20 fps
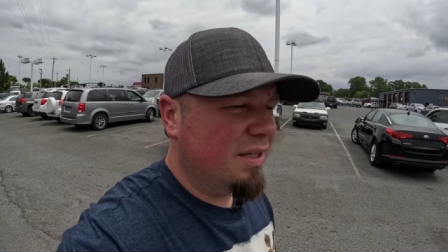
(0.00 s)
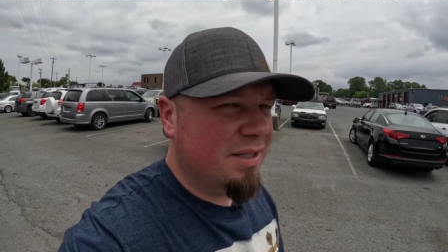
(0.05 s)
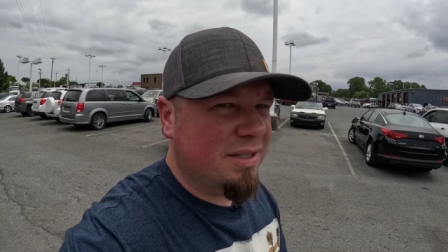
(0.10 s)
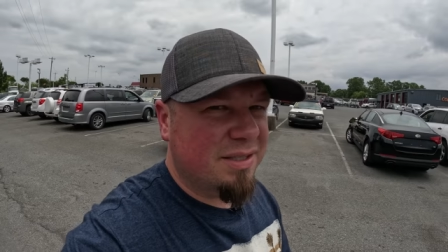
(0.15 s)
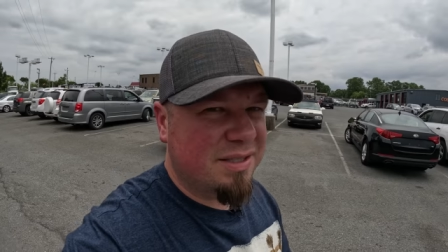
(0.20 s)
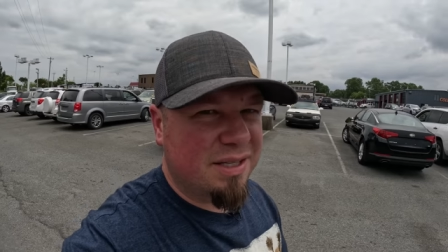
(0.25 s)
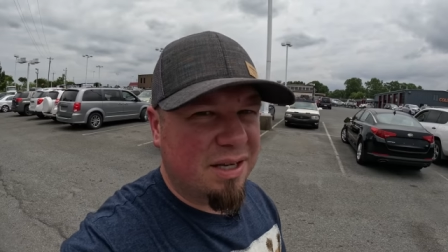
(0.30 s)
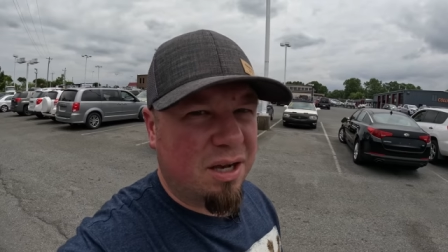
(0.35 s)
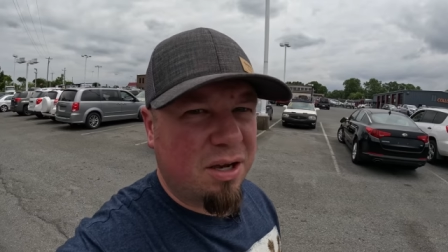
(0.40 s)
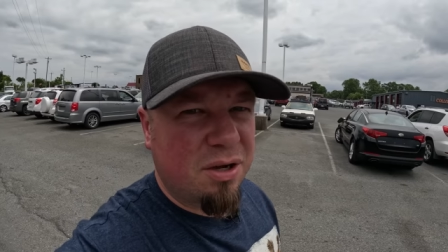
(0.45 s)

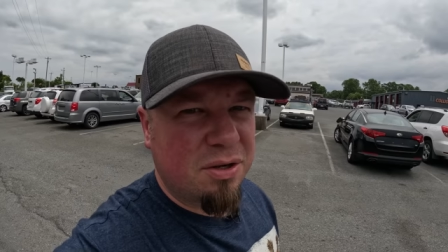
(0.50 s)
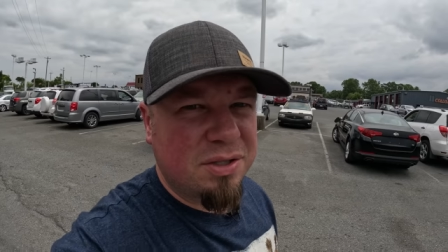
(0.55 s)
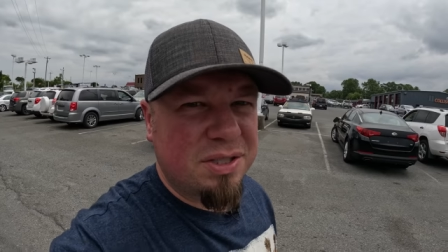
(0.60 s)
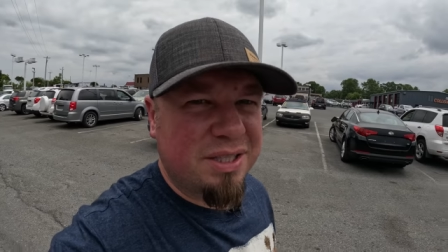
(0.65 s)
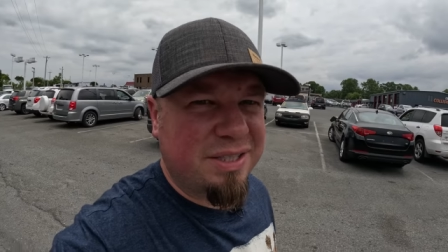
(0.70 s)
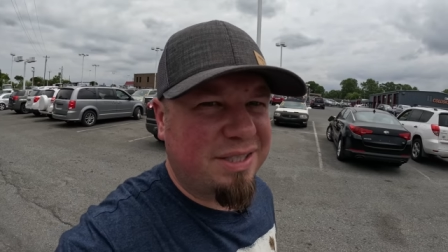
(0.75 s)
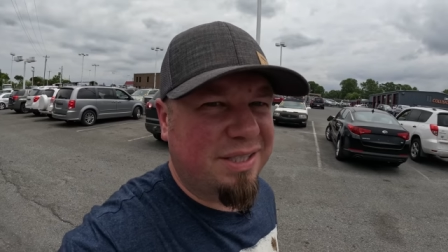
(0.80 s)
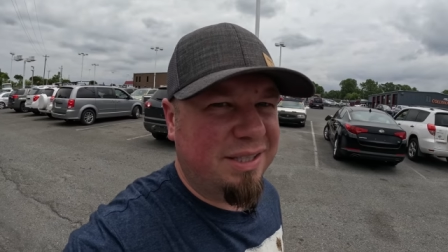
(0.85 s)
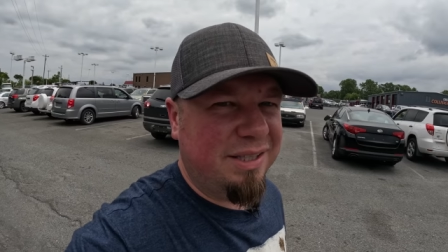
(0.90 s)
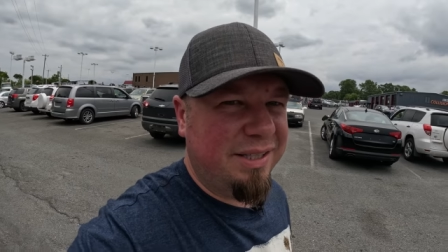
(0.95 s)
So
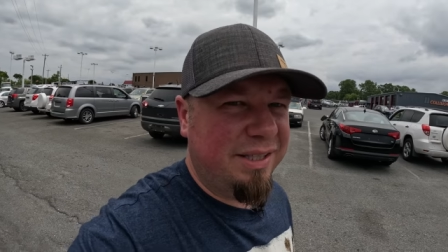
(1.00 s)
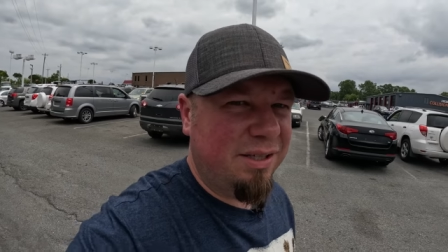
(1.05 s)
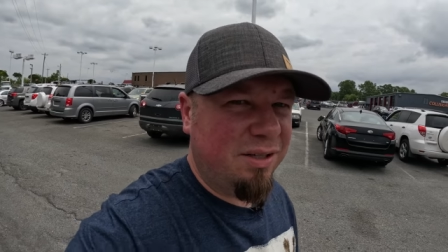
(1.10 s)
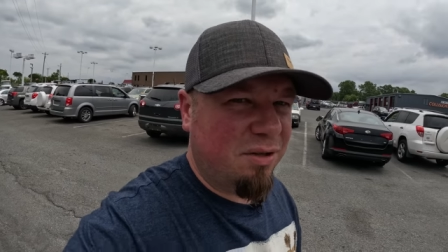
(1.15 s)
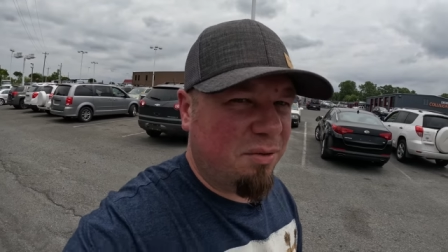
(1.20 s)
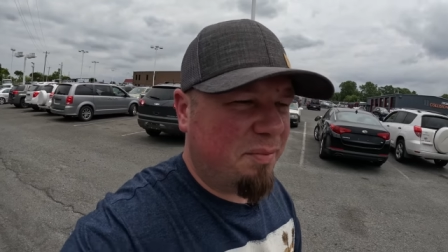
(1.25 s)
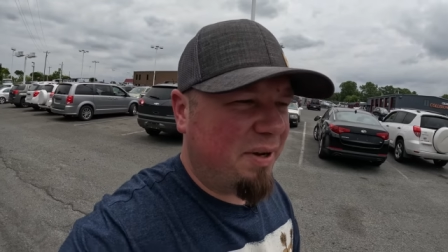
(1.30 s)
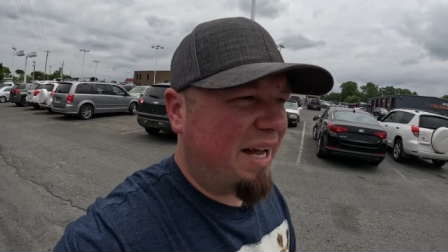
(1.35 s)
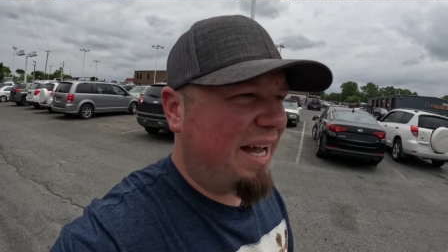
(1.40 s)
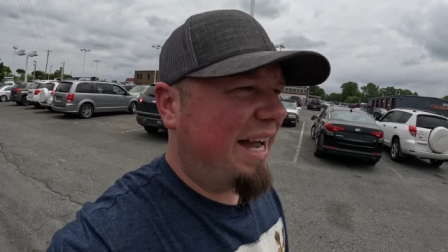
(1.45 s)
just a
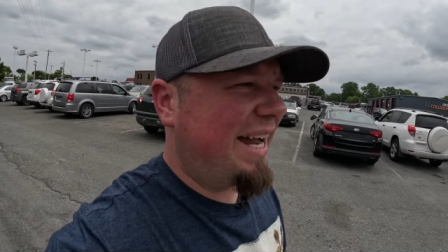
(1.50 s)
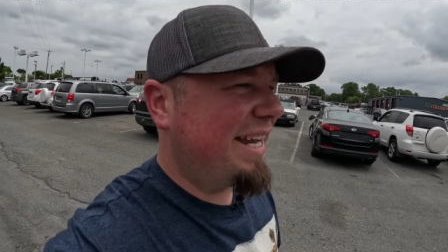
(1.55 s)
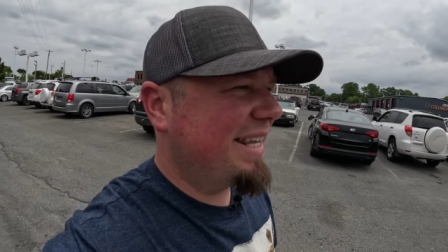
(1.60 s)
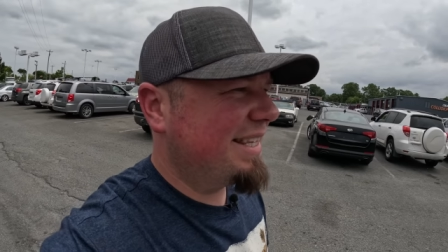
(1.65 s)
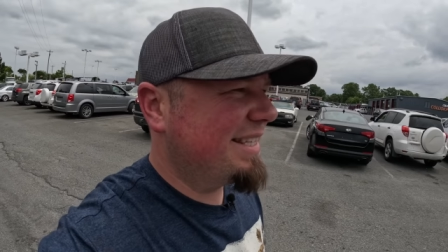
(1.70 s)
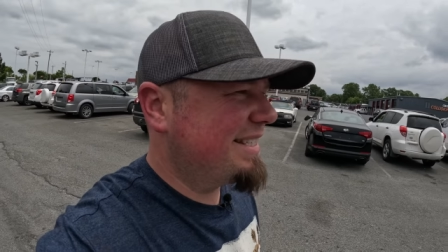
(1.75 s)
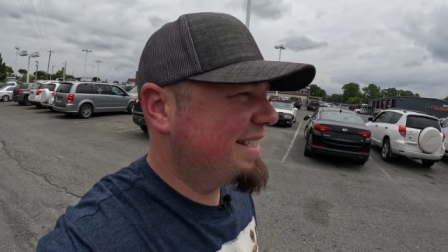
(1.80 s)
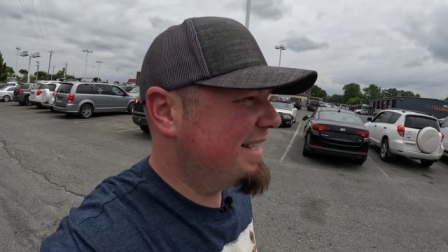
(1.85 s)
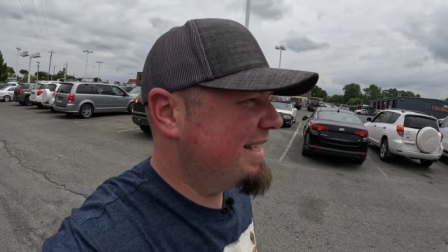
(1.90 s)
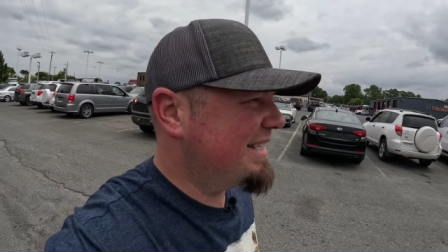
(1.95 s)
little behind
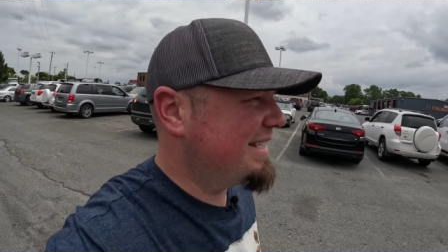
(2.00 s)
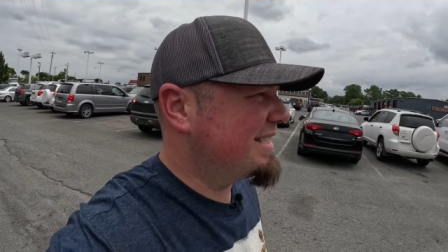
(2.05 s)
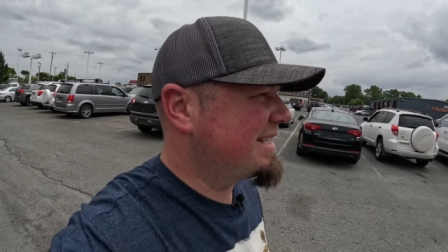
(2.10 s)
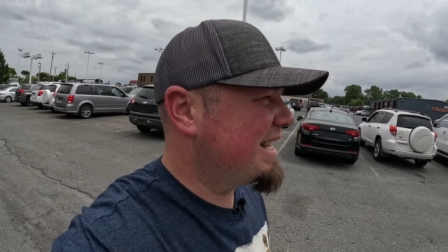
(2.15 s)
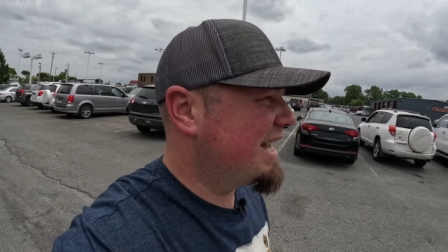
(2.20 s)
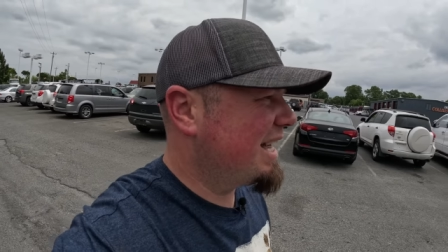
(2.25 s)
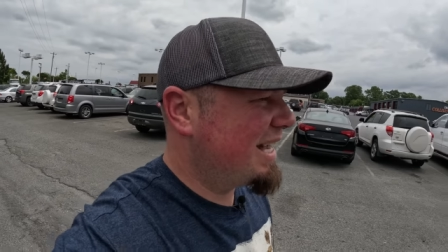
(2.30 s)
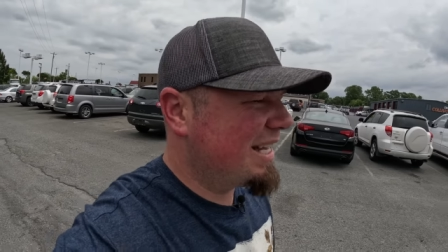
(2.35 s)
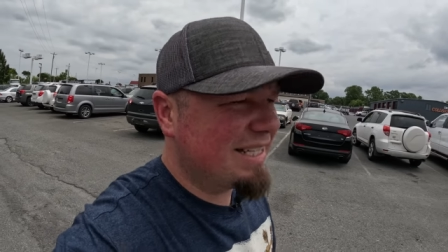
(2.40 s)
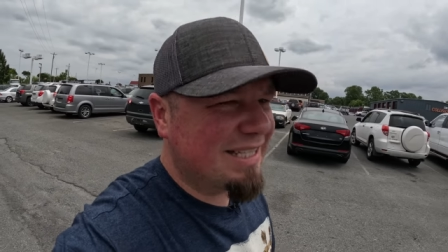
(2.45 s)
the scenes
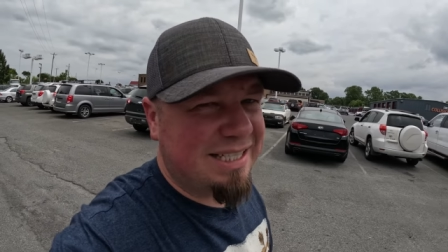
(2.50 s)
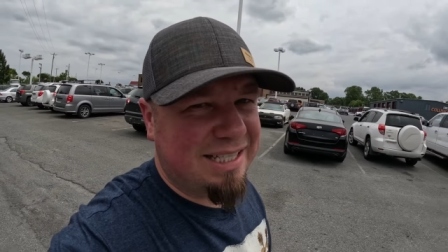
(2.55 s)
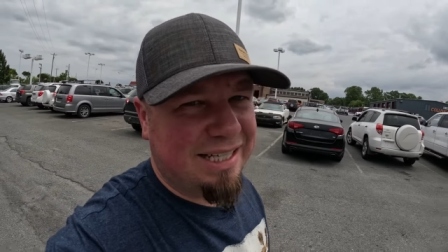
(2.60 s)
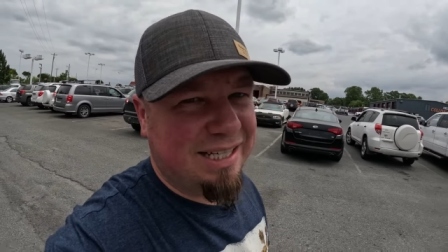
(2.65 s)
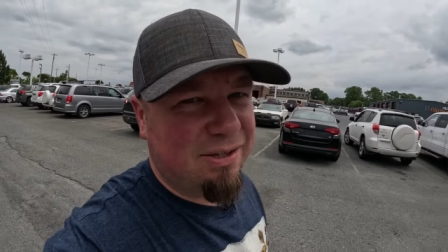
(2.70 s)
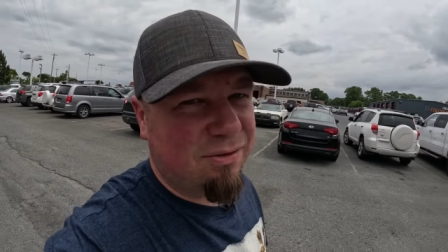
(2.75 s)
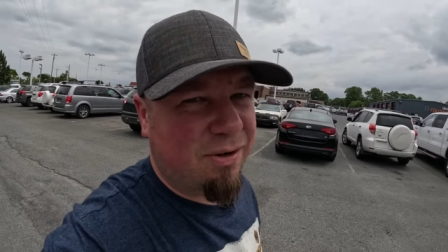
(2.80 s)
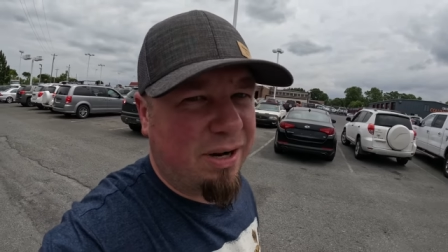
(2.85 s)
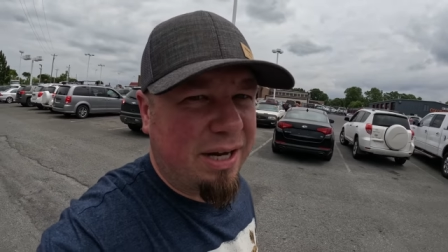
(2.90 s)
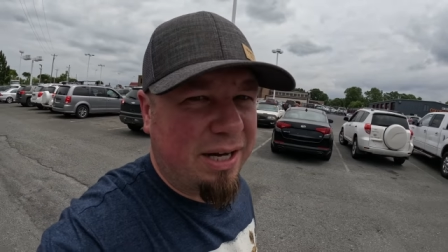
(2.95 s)

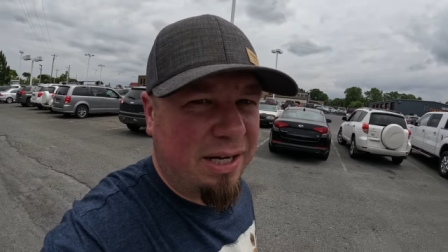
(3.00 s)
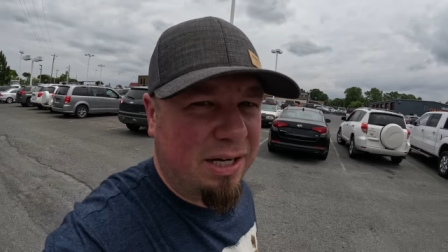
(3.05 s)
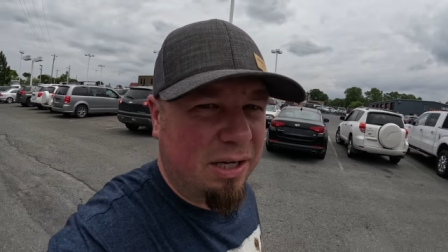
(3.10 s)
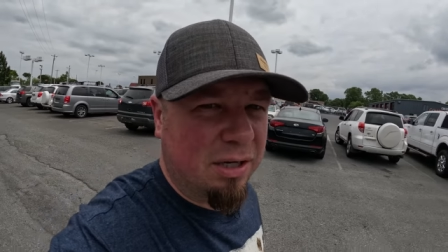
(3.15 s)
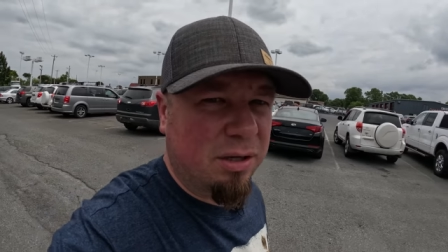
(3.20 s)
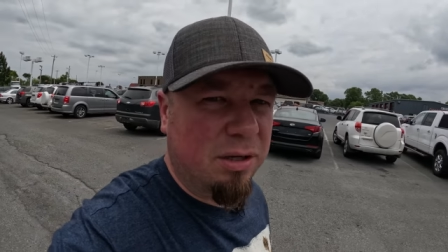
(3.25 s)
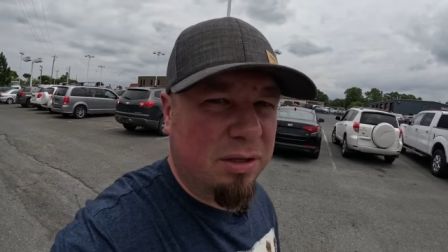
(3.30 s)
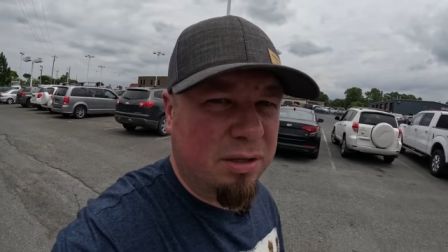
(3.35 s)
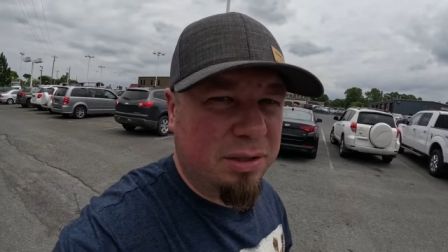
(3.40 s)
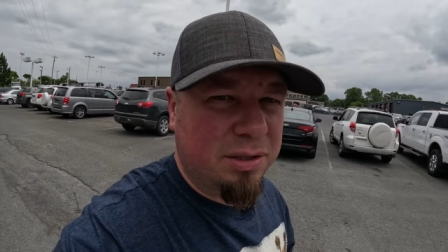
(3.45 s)
content right here.